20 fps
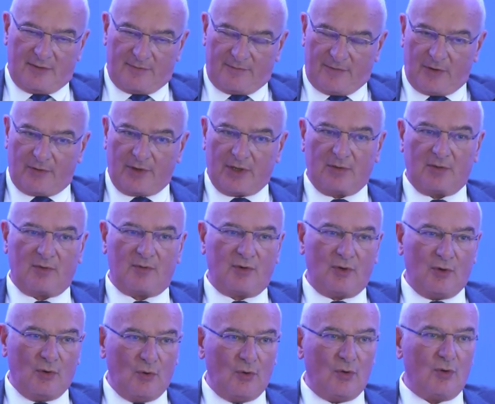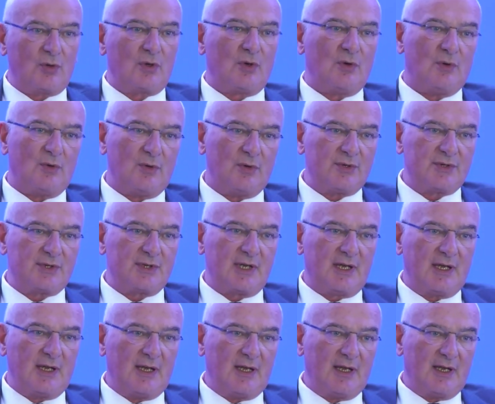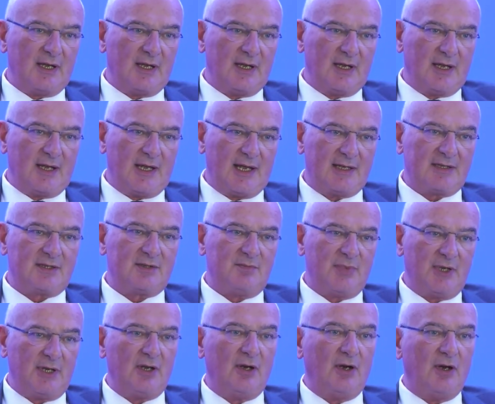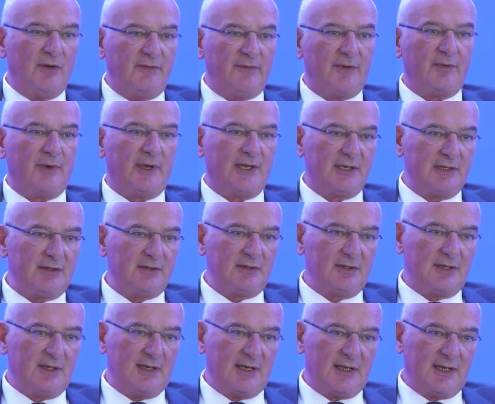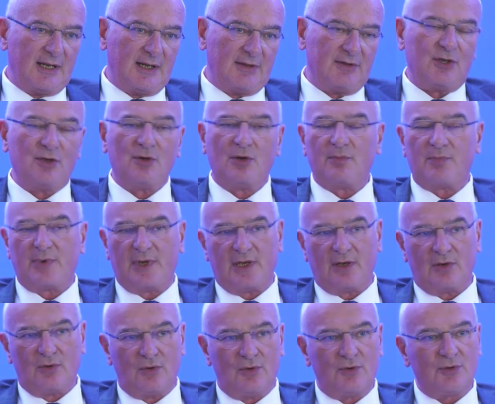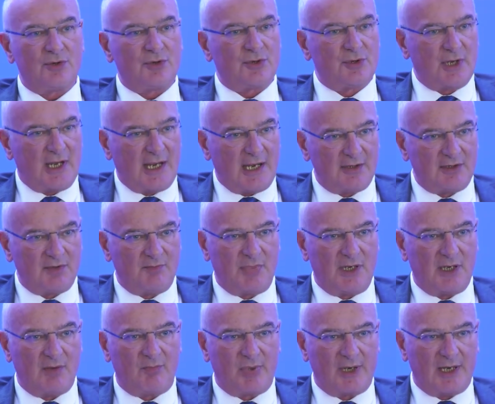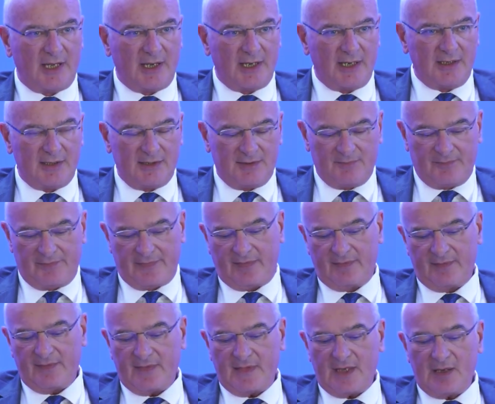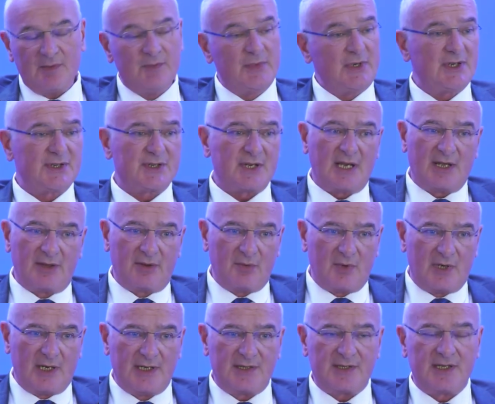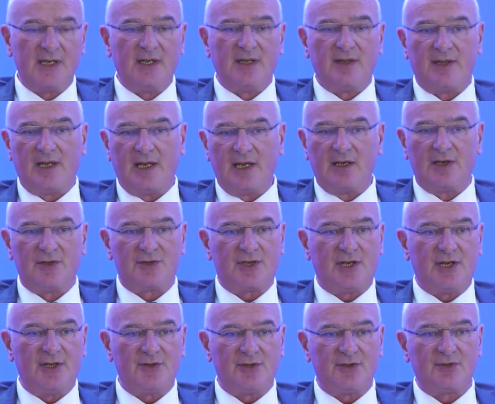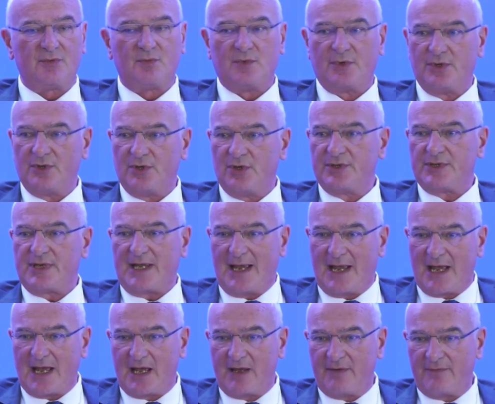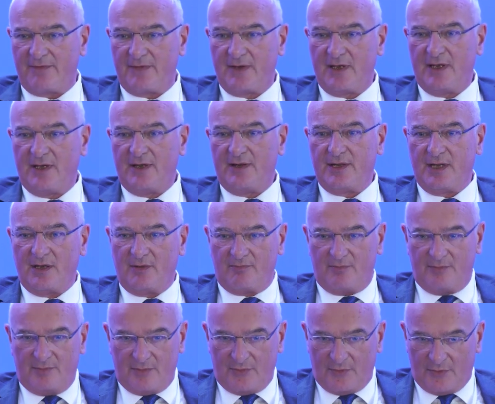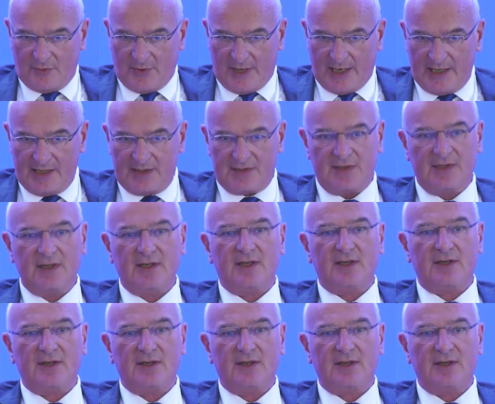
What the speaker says: foreign law clause had to be overridden and European law had to be applied, because otherwise the English agent would not have the right,